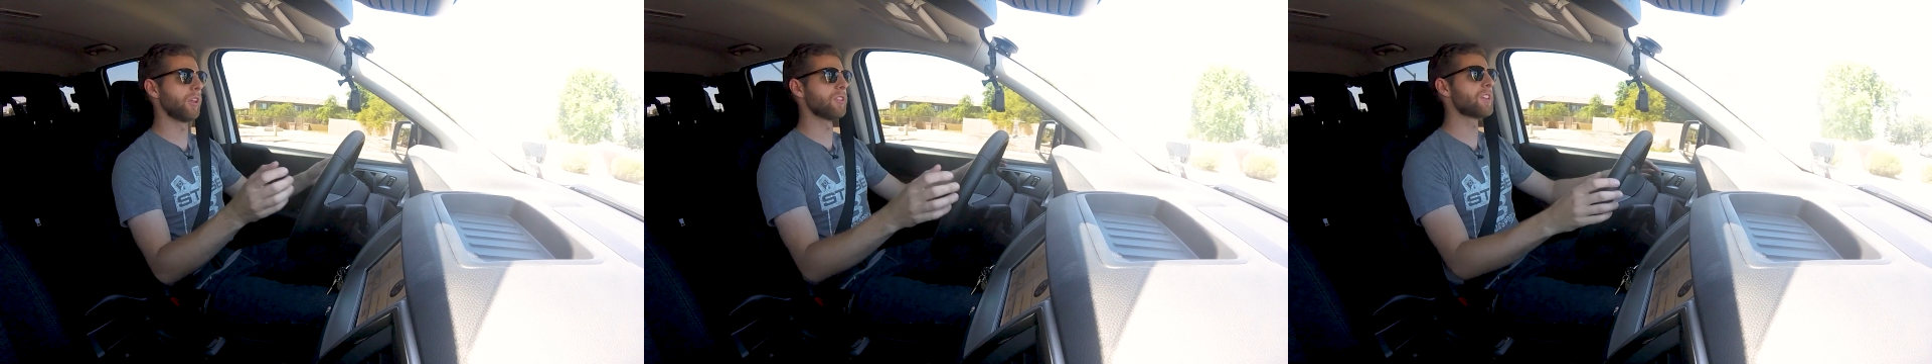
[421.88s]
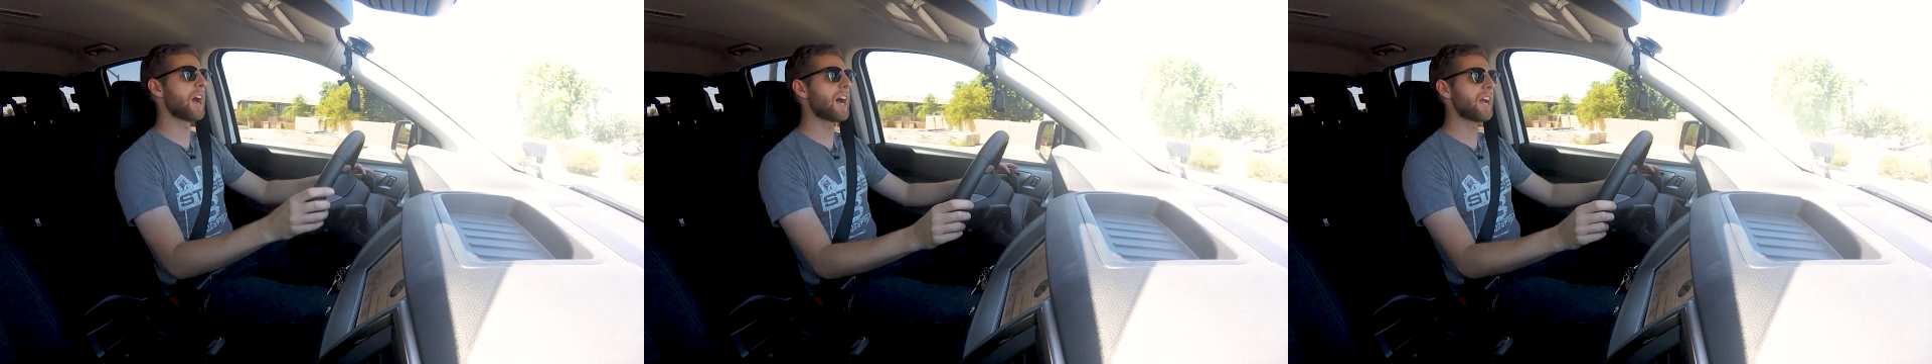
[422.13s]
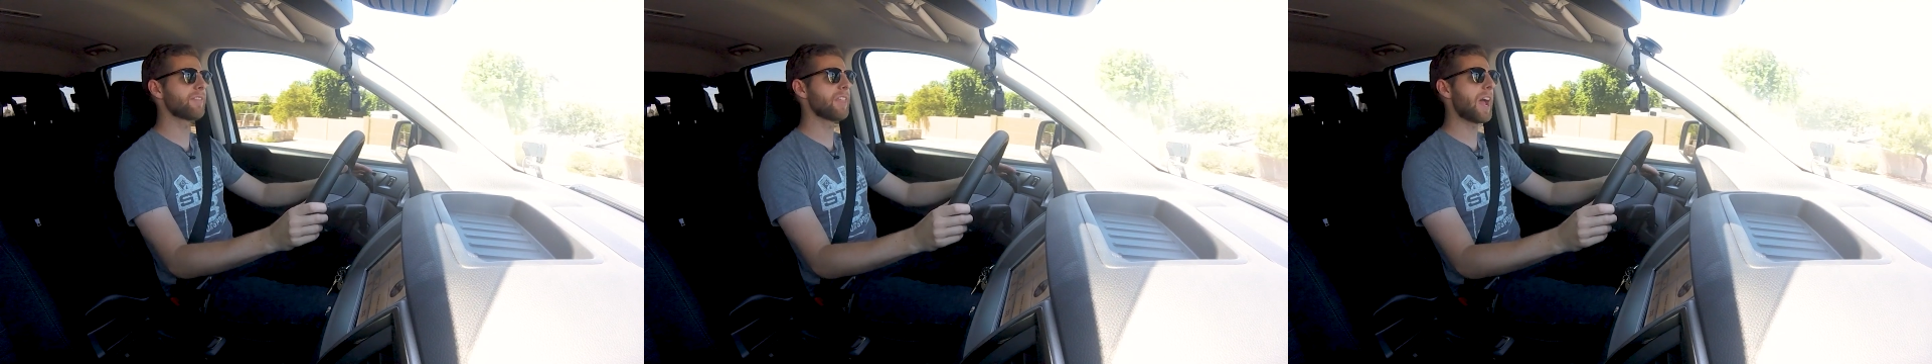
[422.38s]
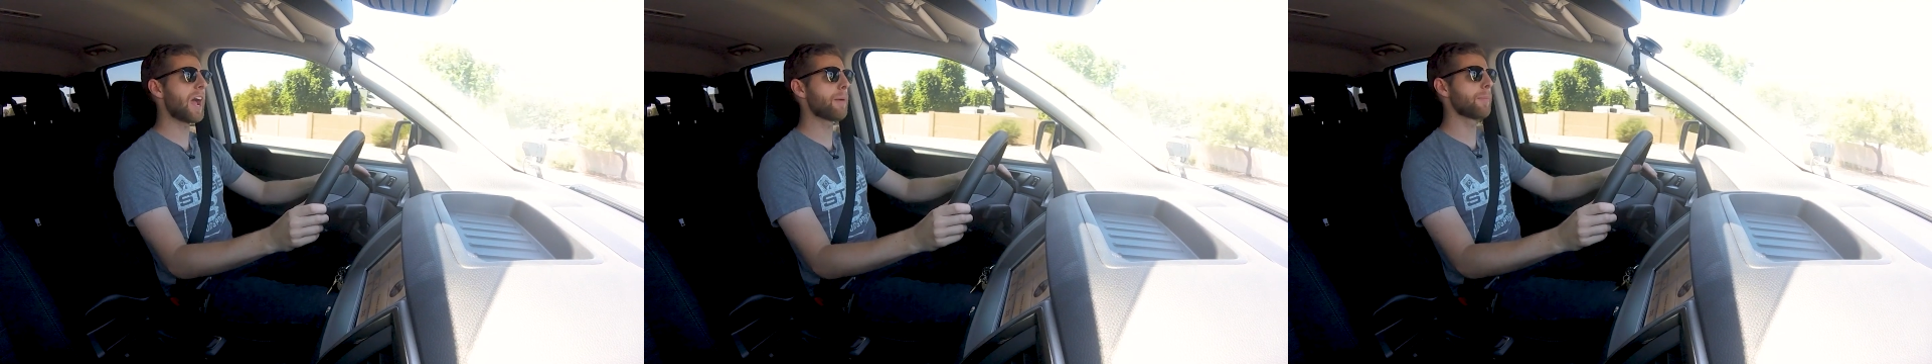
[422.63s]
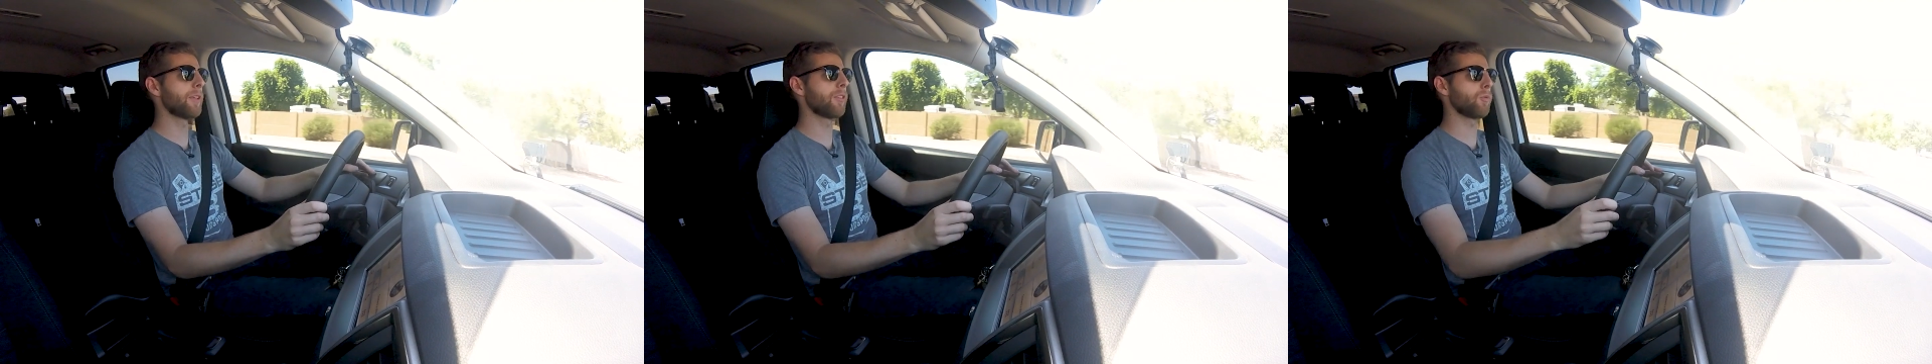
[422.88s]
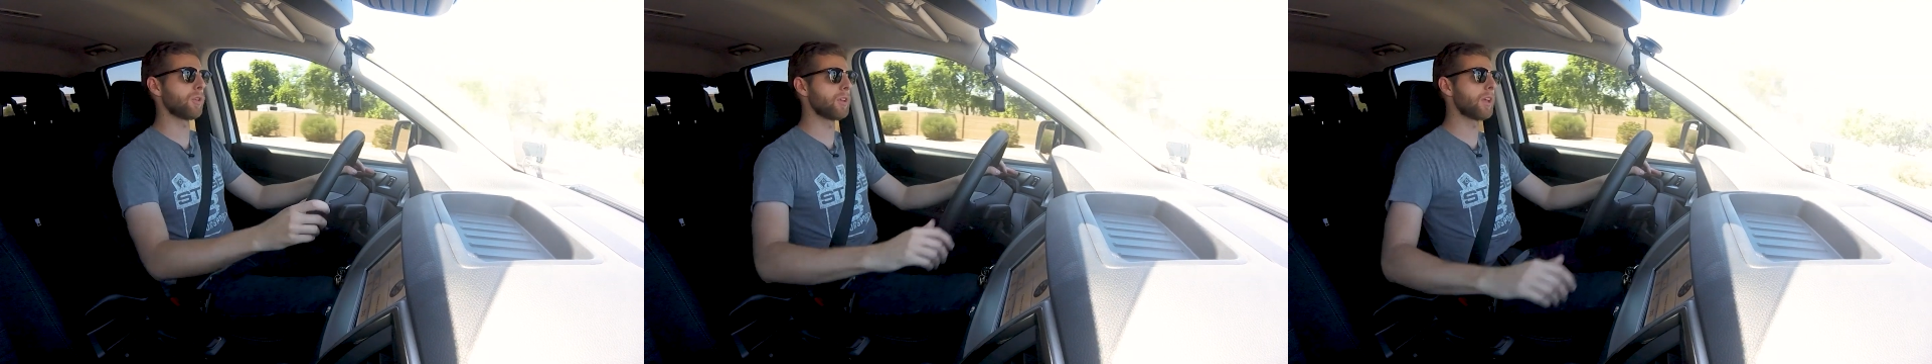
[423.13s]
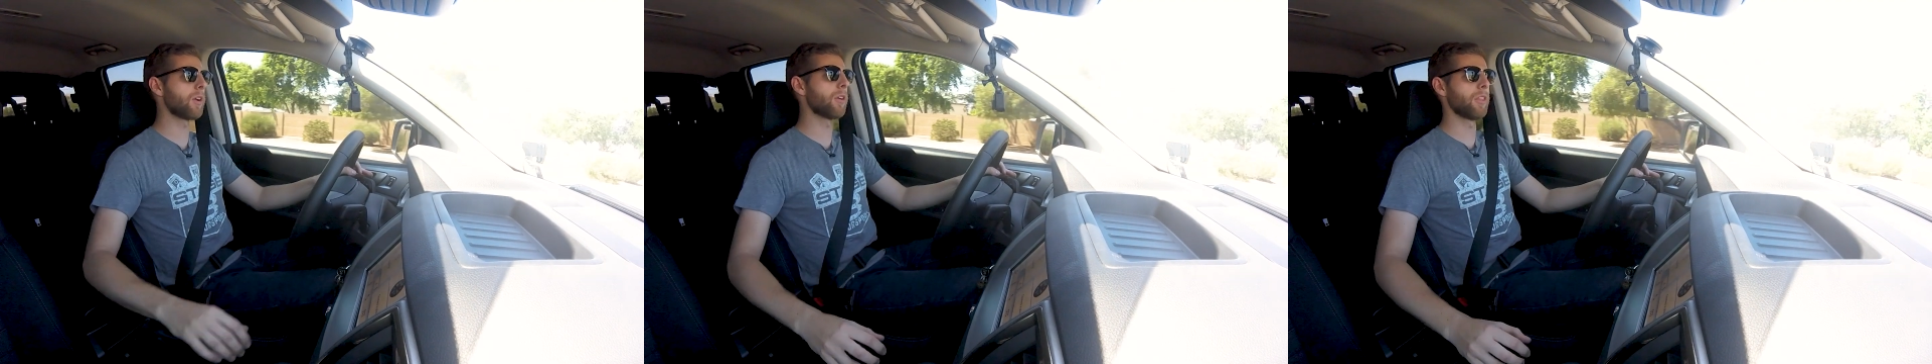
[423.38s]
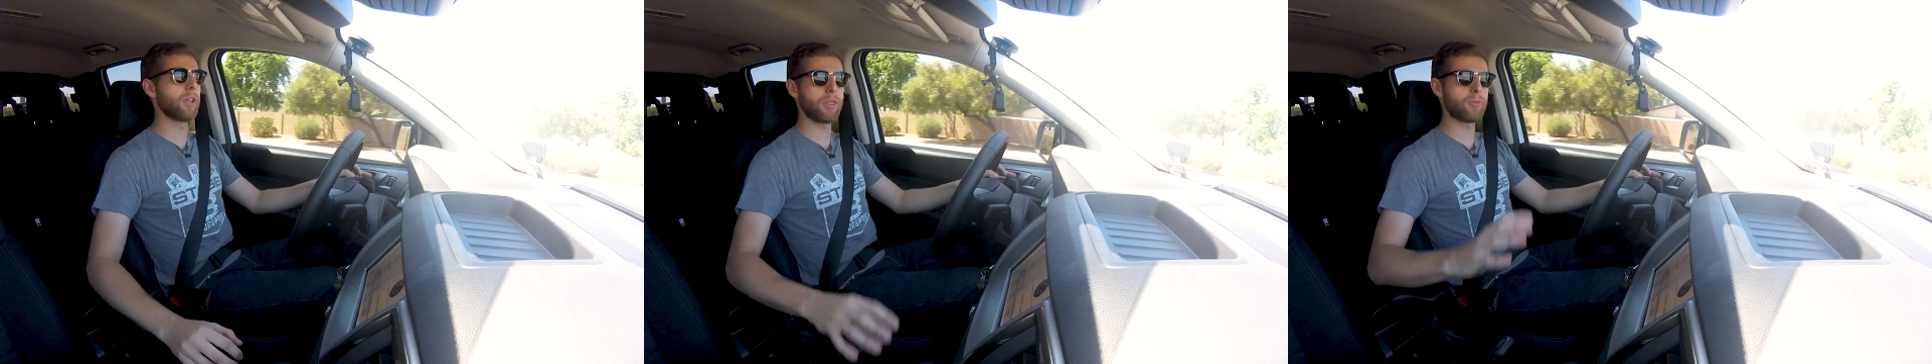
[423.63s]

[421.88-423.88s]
and dive that happens when you get on the